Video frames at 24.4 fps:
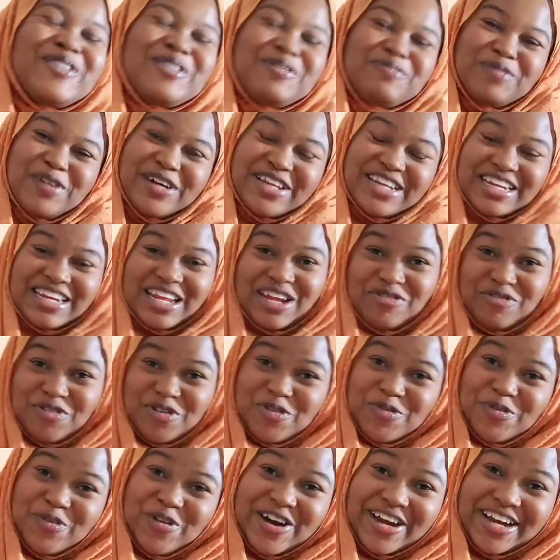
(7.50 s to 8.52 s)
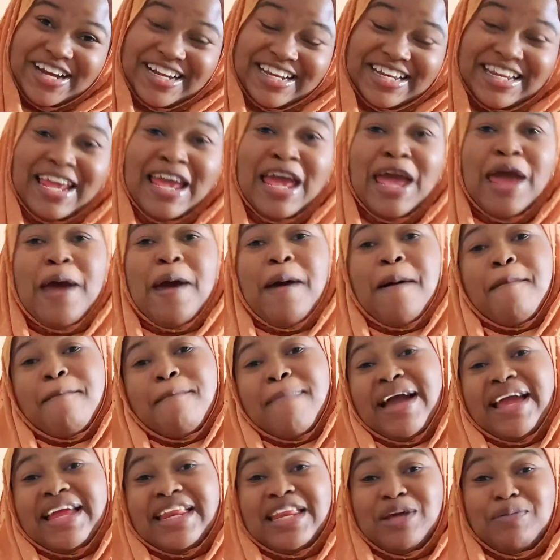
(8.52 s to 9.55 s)
Morning, everyone.
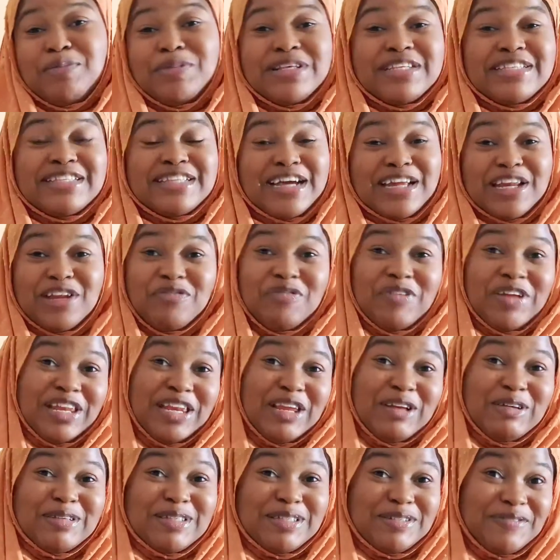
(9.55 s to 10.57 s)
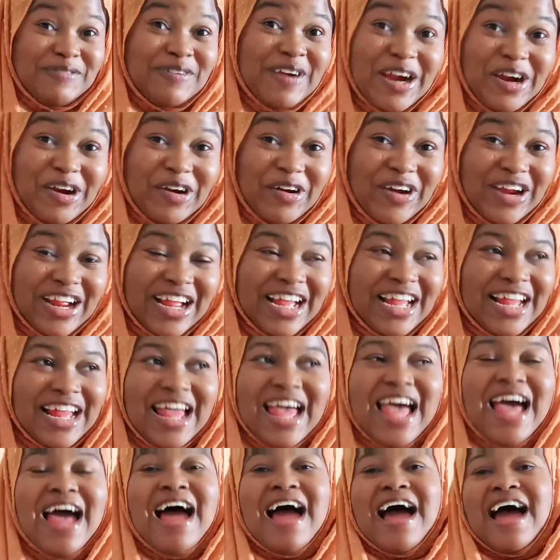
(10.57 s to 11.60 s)
My name is nani Fidelza
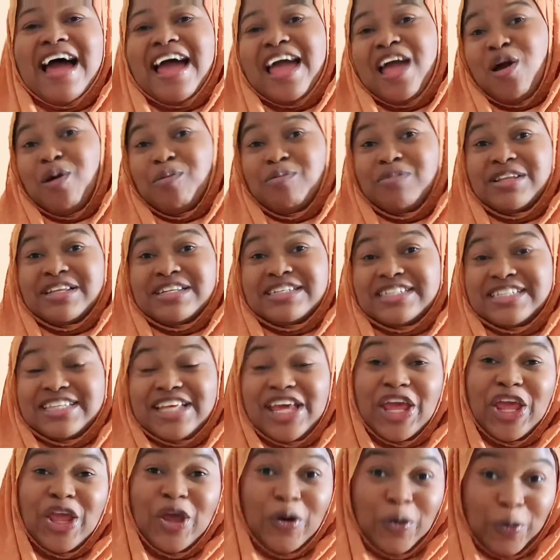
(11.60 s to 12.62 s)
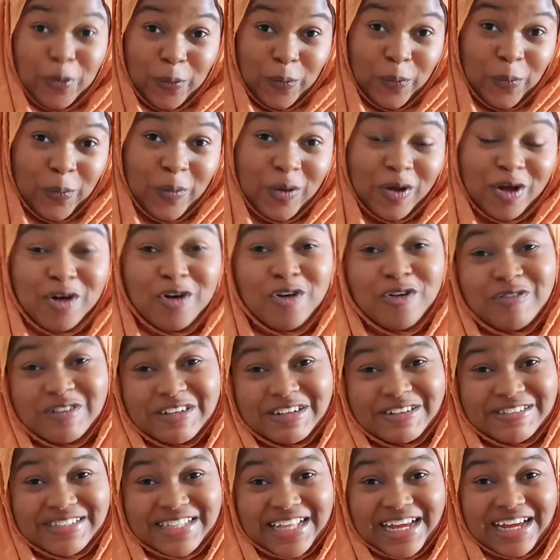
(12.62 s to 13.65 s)
I am the CEO,
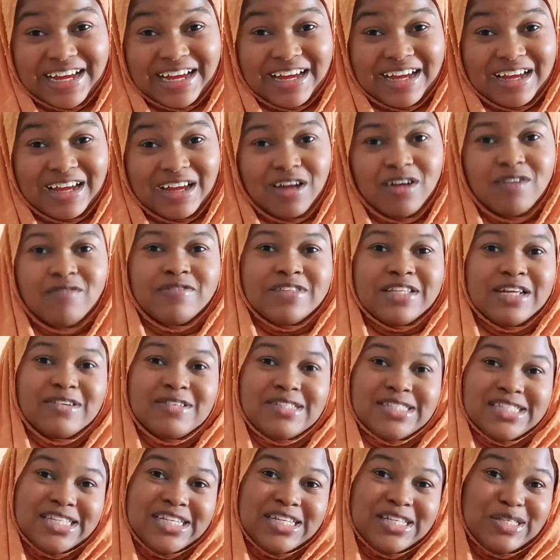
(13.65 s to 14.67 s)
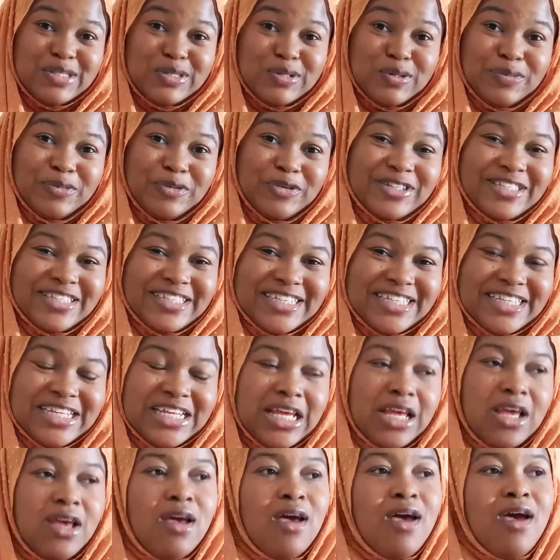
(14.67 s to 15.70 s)
co-founder of Dausy Zooti.
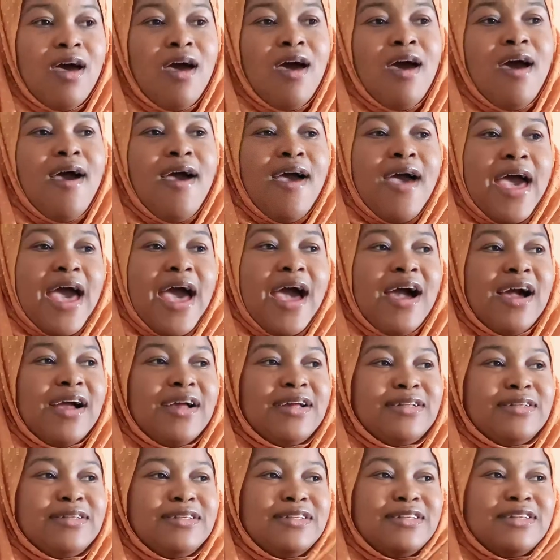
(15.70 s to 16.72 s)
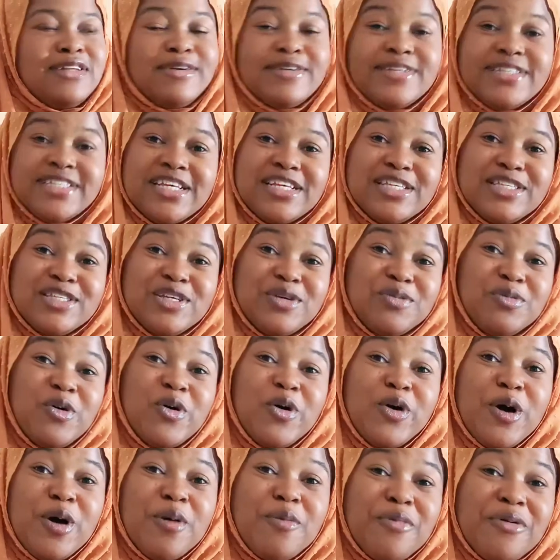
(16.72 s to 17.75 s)
And Dausy Zobo
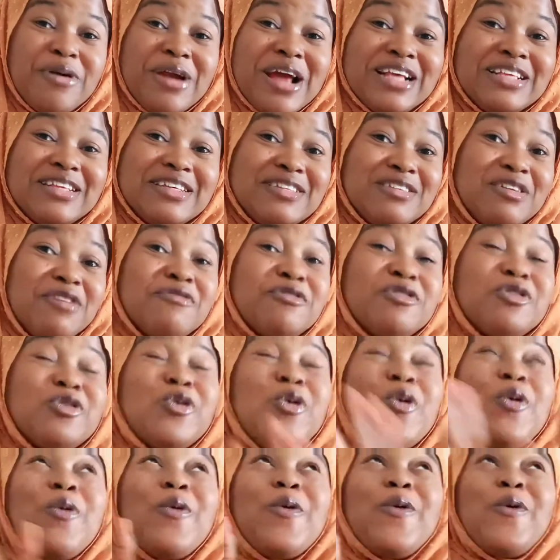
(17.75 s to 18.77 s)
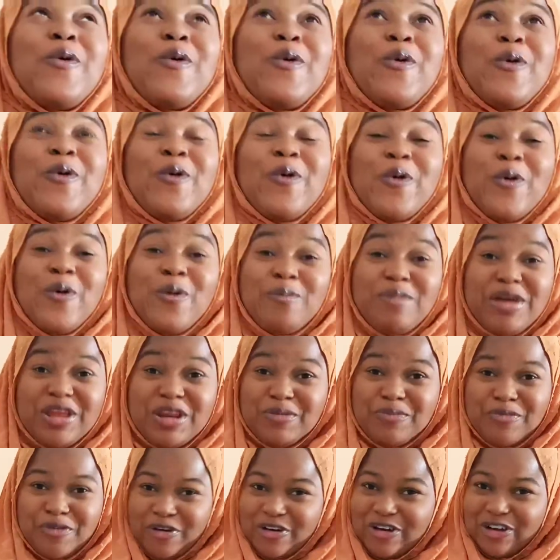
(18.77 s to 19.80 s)
comprises of so many
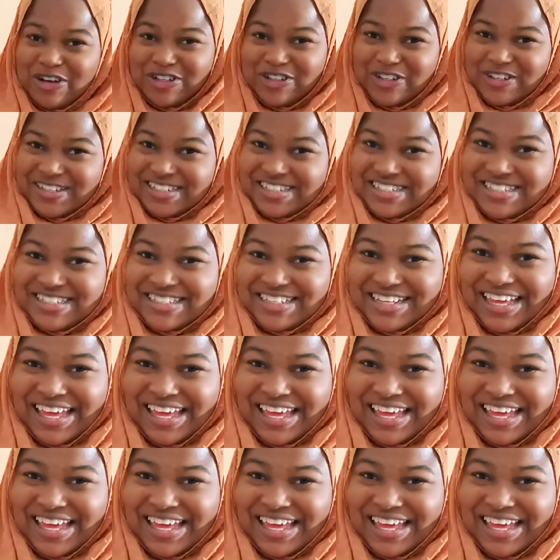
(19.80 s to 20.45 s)
productions,